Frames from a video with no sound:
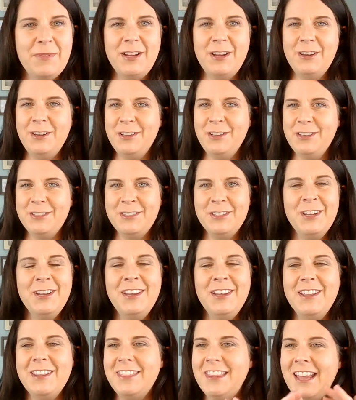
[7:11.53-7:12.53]
because
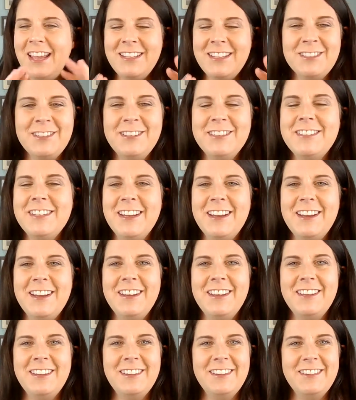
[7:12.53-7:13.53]
that's going to tell
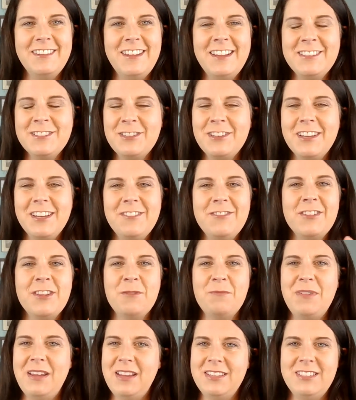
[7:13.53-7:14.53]
you, that's going to give you
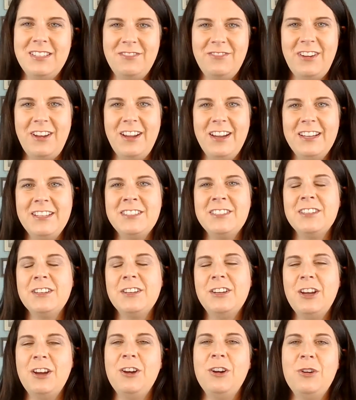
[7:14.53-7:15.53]
the best advice.
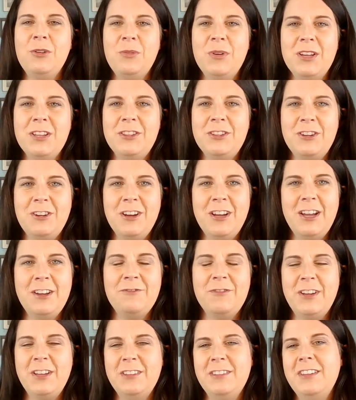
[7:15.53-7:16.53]
Go with your gut
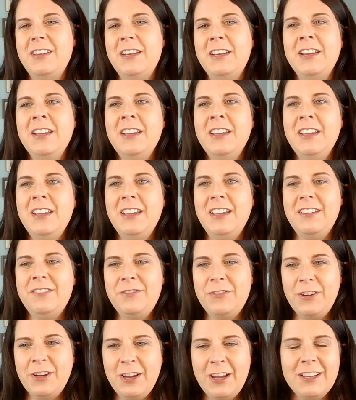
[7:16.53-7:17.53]
feeling.
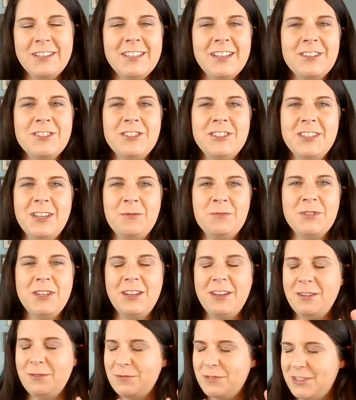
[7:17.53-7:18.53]
If your gut tells you something's
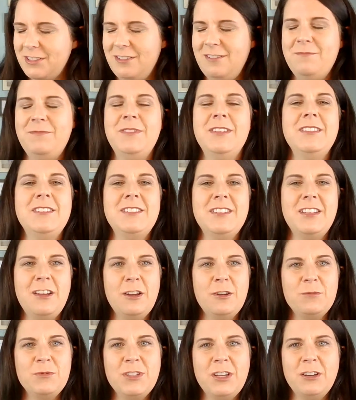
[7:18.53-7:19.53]
up, something's
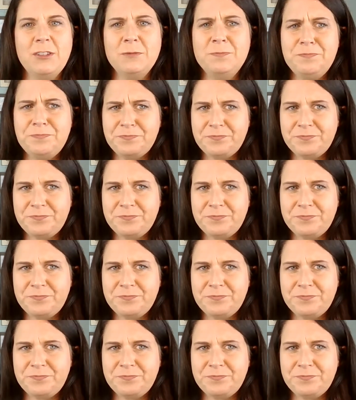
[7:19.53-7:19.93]
up. So